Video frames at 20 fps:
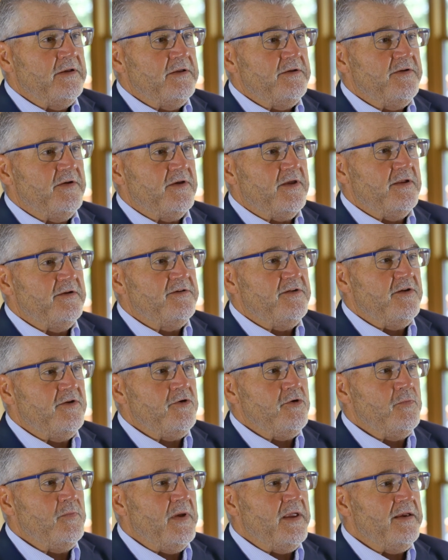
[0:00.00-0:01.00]
to
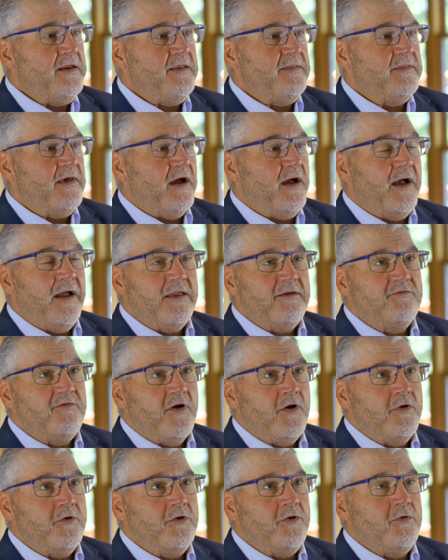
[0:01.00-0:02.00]
continue meeting the high
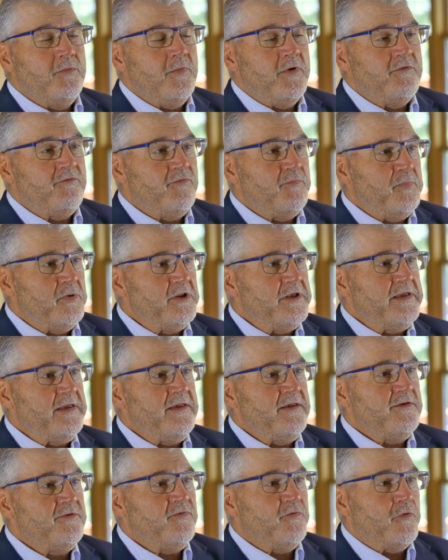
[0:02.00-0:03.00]
volume of
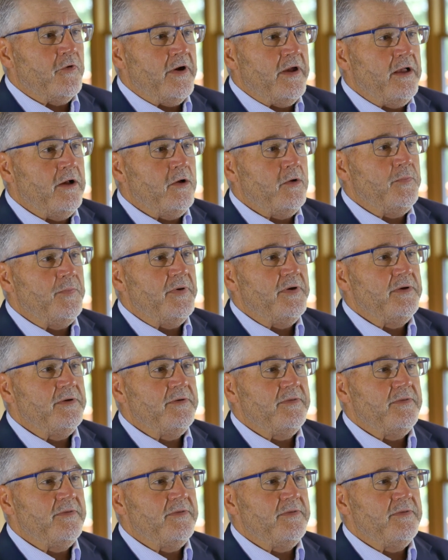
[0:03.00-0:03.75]
pleas for help